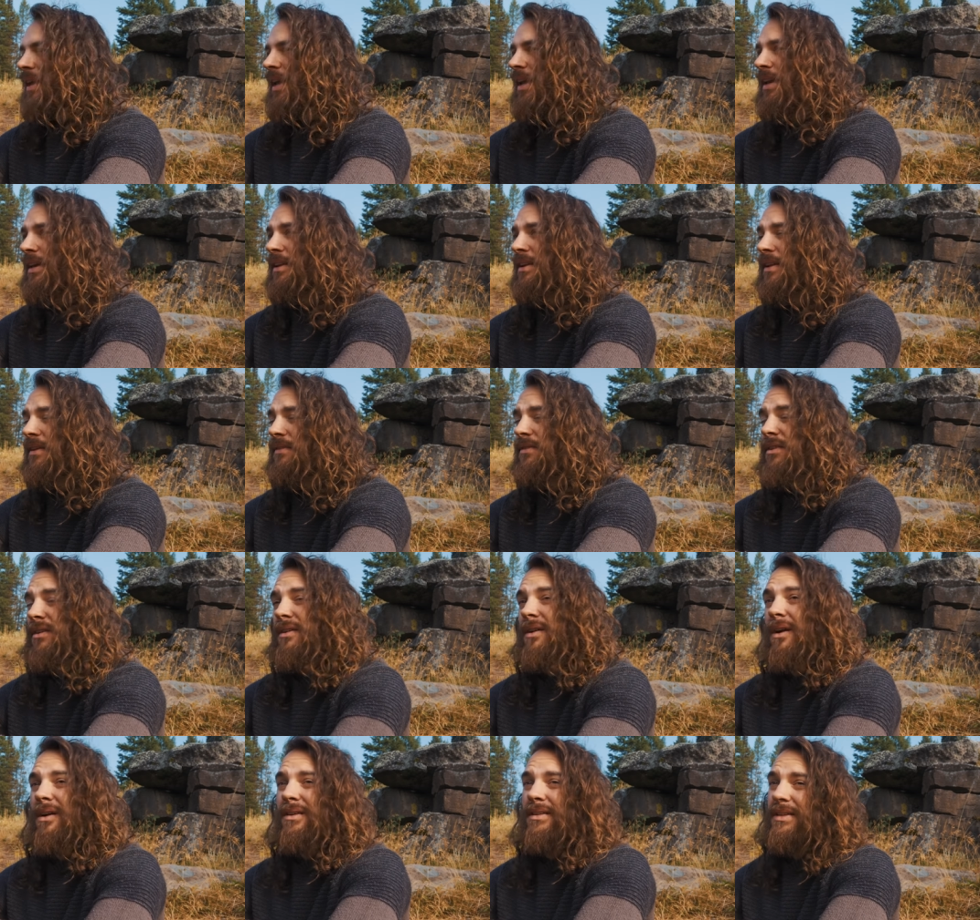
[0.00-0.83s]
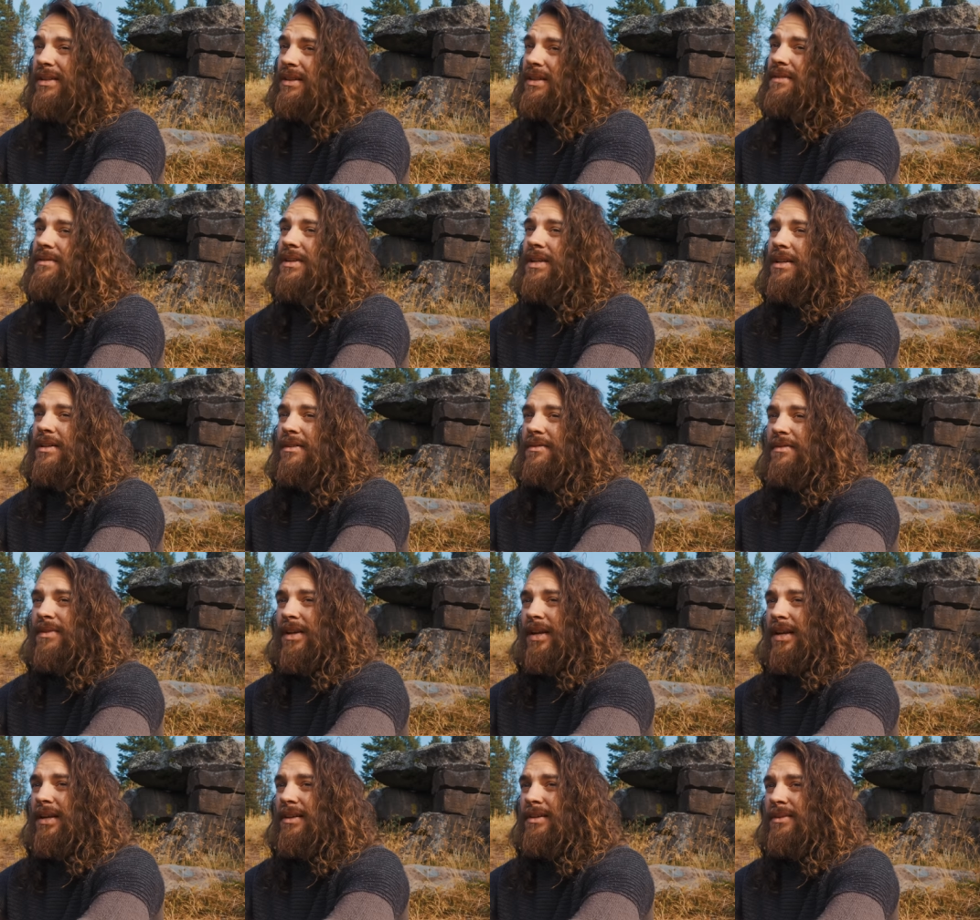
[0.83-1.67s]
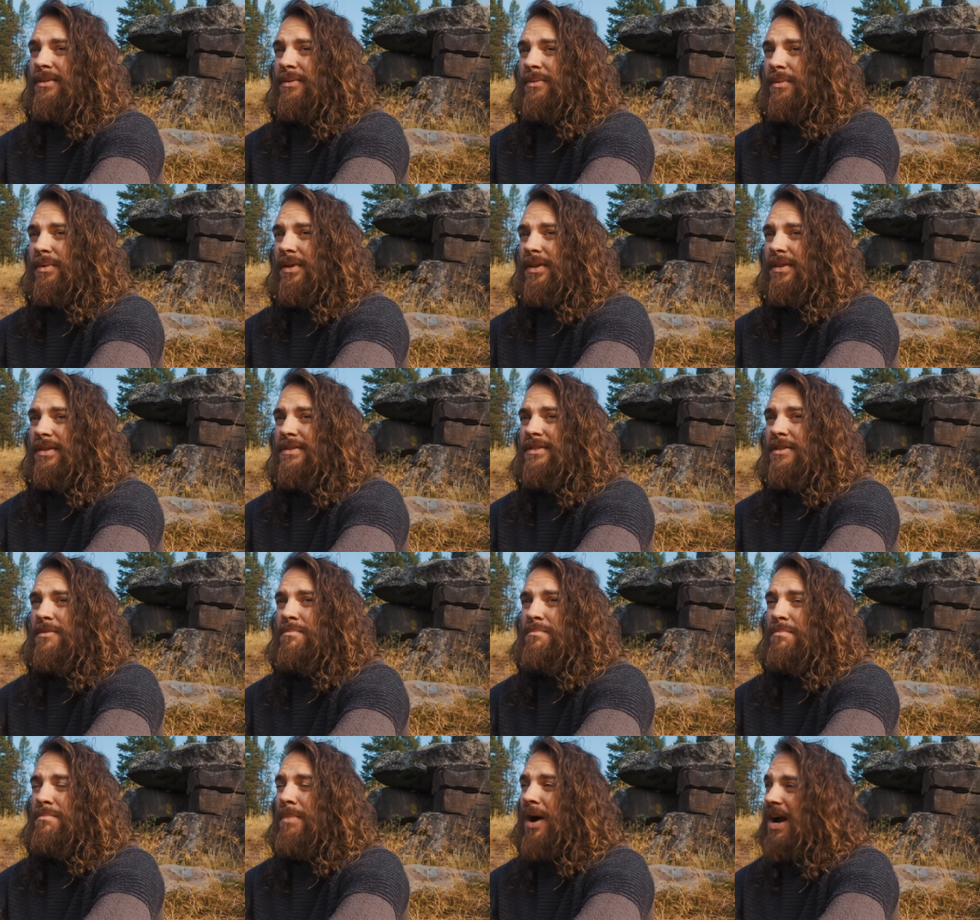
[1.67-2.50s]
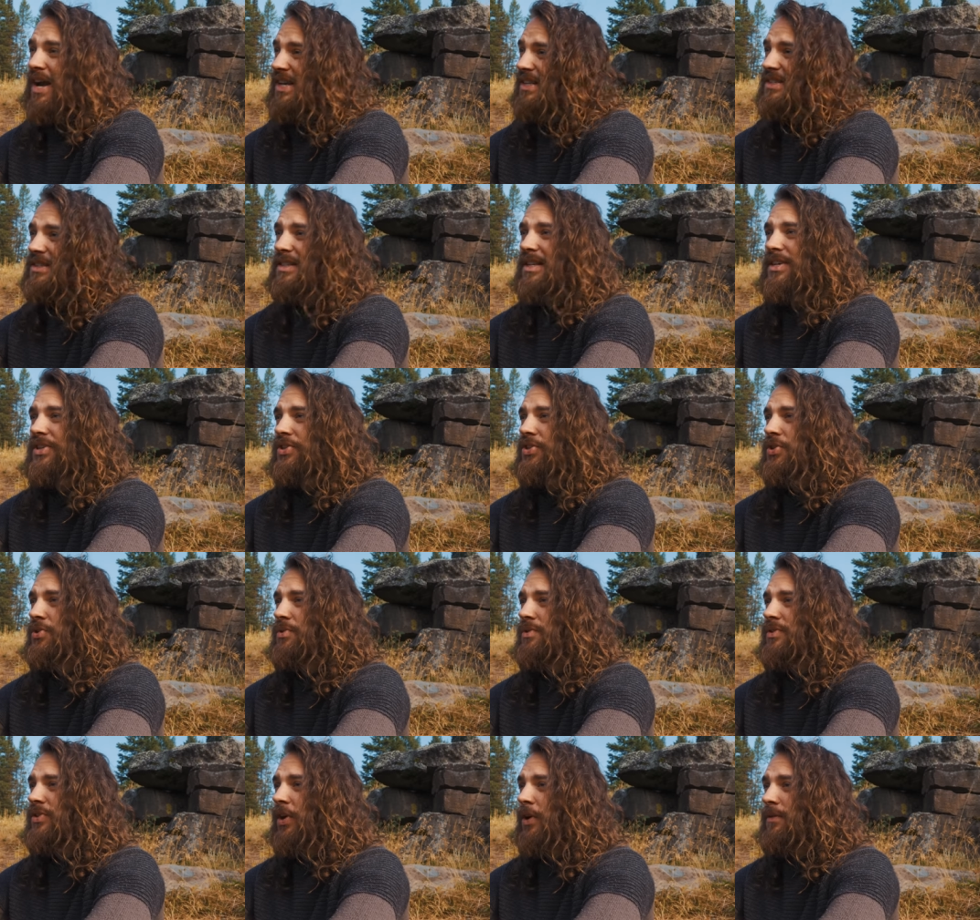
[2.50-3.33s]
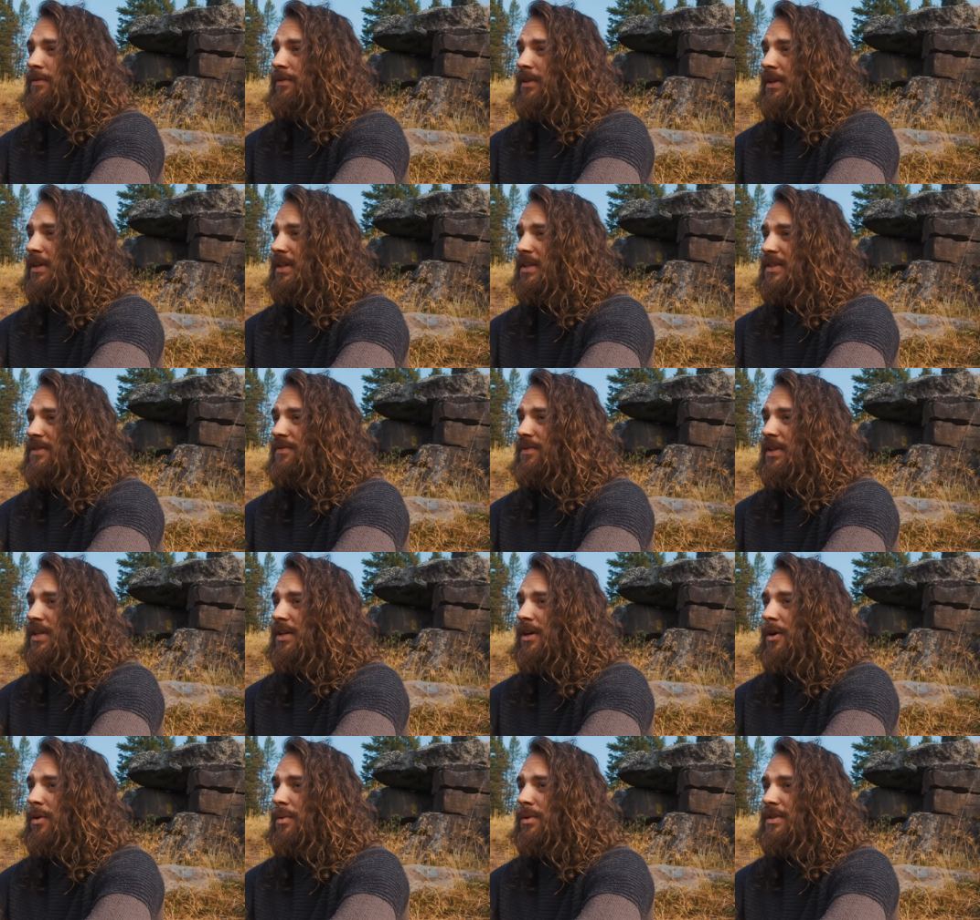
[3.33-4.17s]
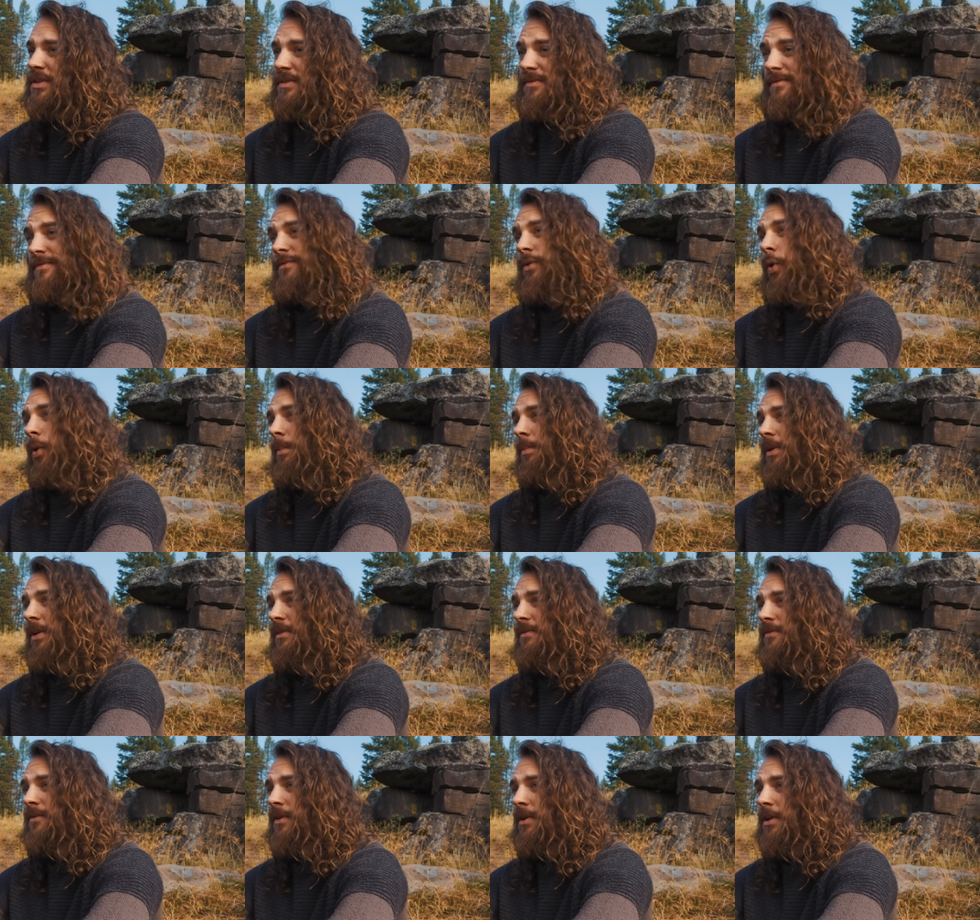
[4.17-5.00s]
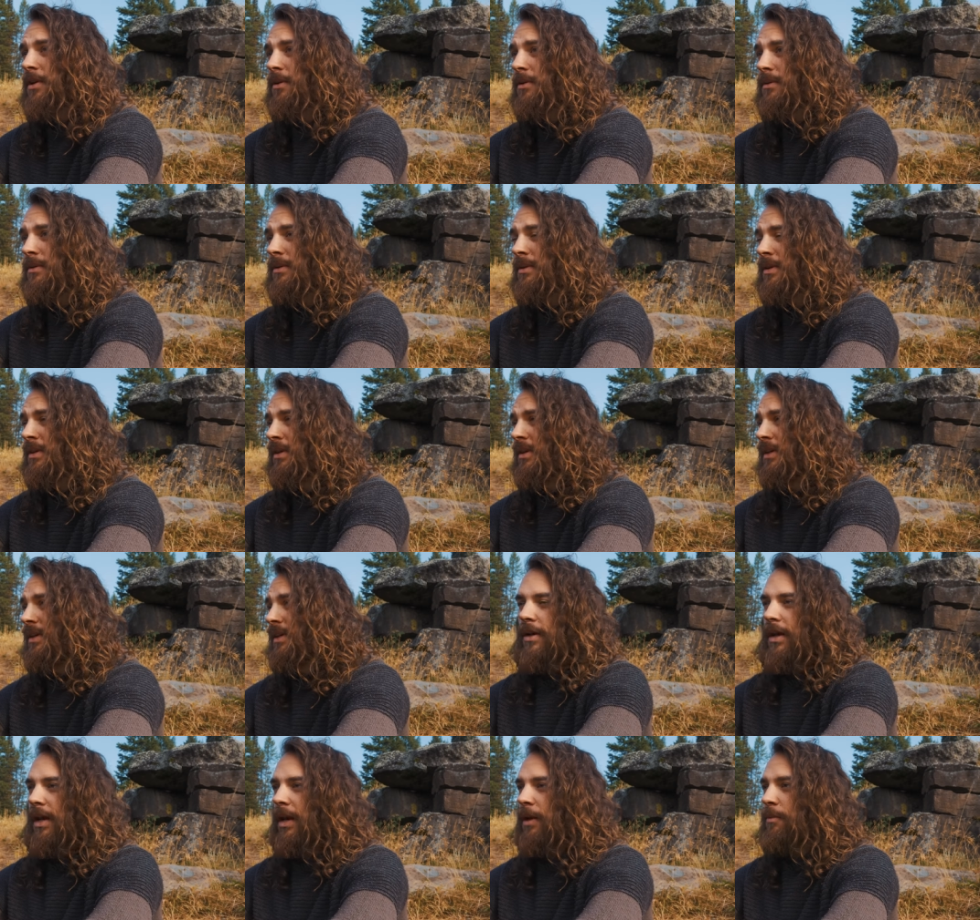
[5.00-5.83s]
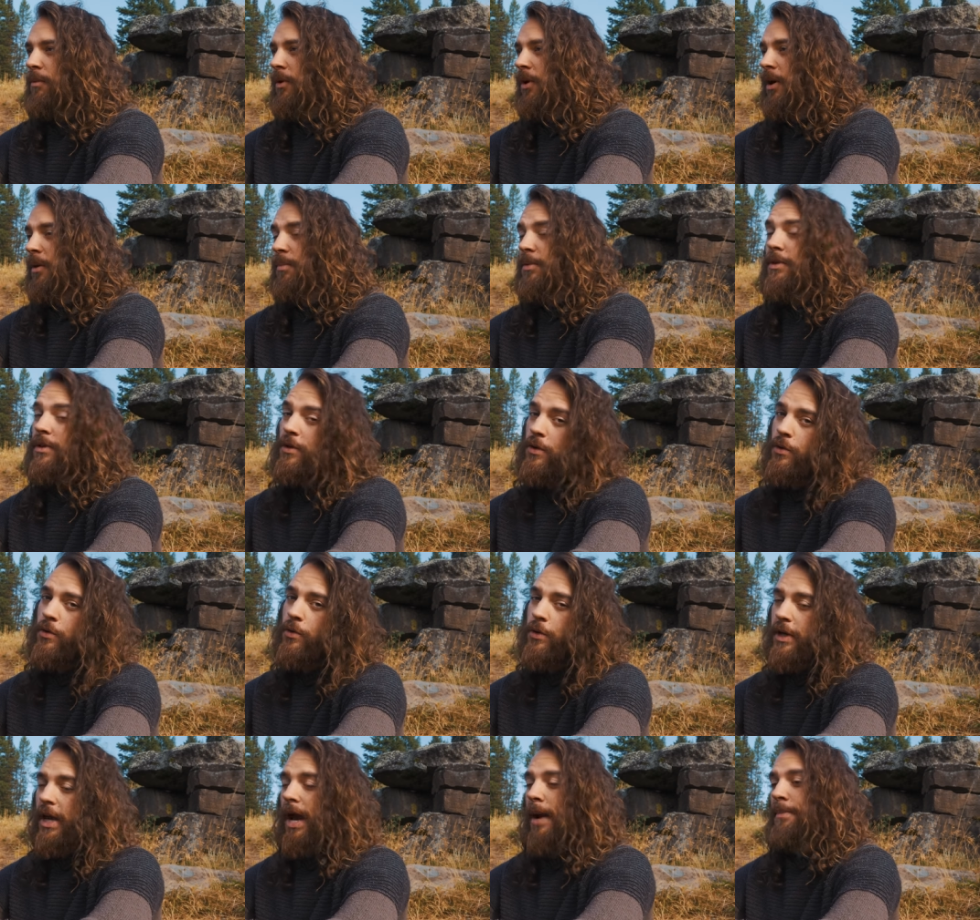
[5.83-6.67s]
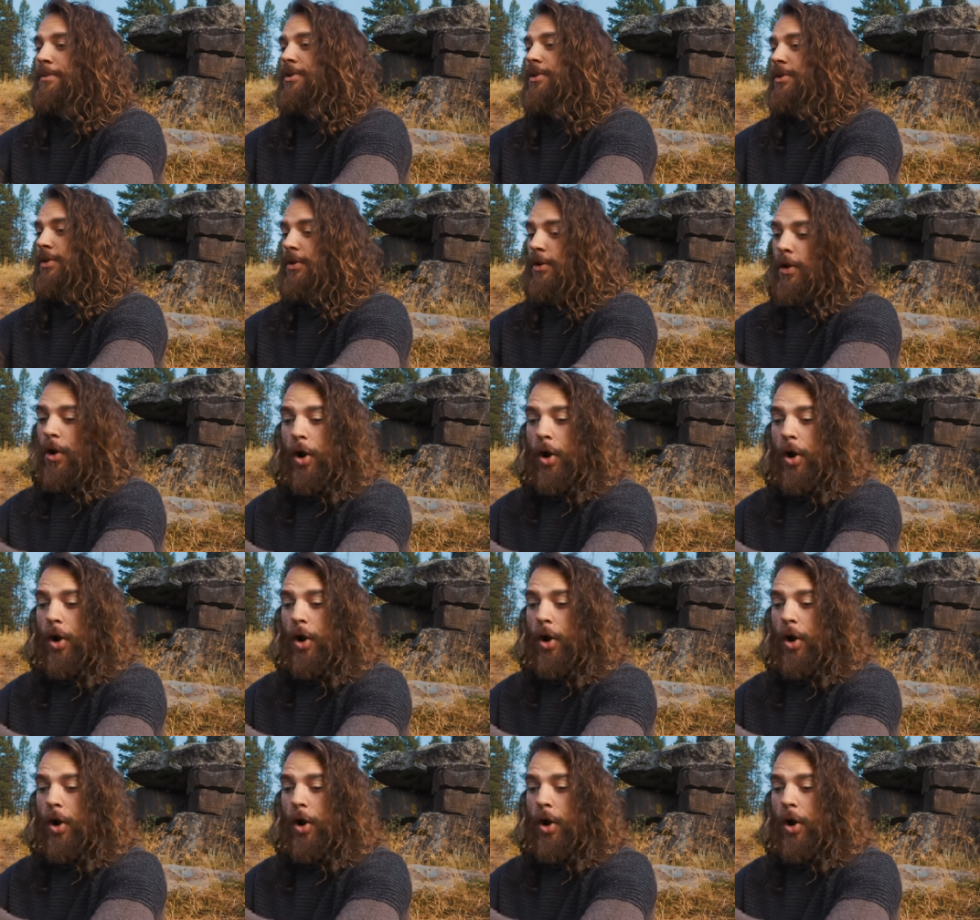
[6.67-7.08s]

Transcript: and if you're currently living in a van with some mice issues, hopefully this video was informative for you and will help you capture your